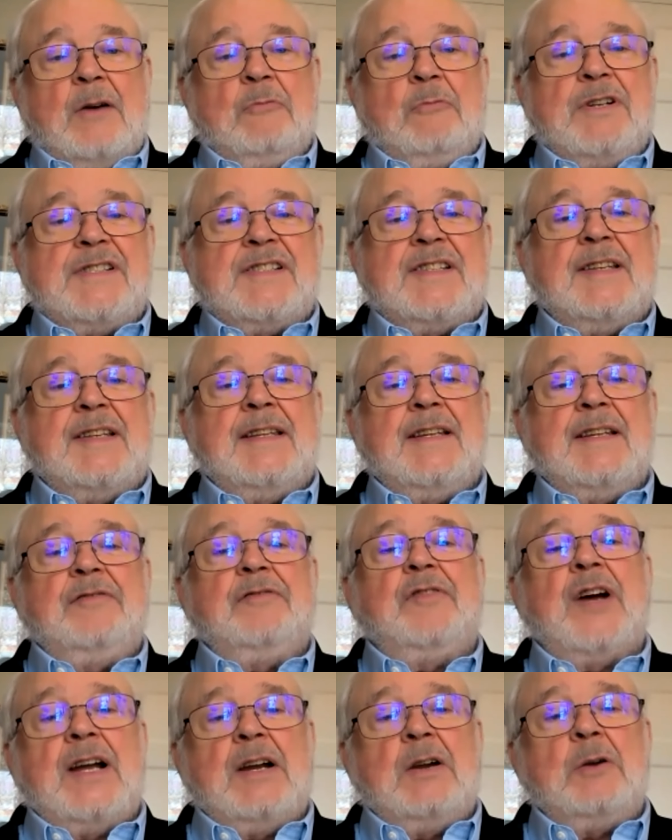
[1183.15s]
We see the
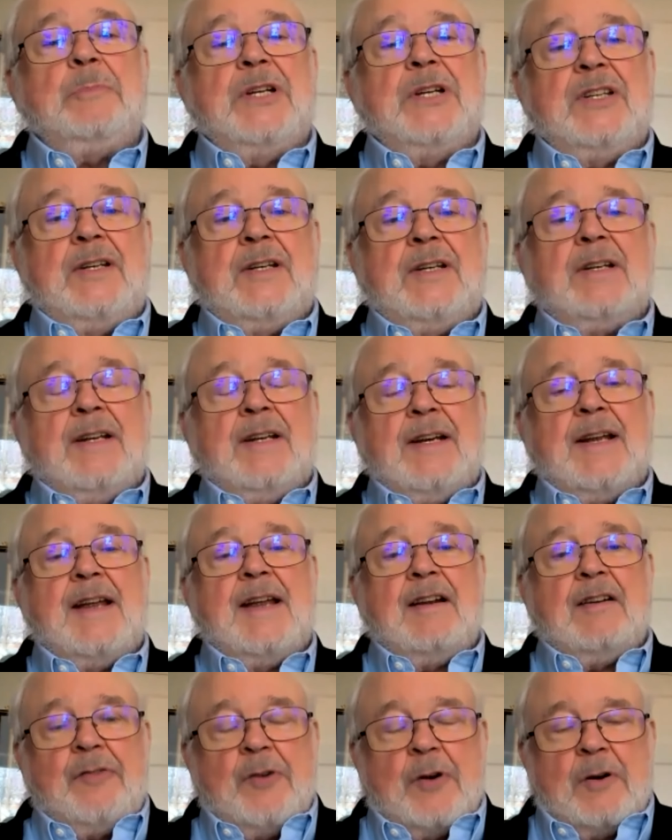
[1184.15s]
environment and
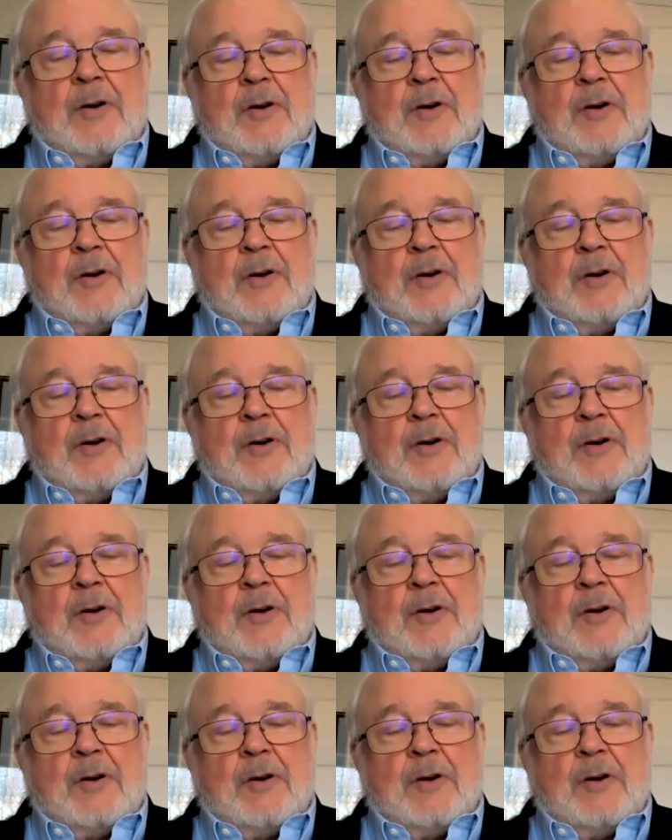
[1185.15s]
care for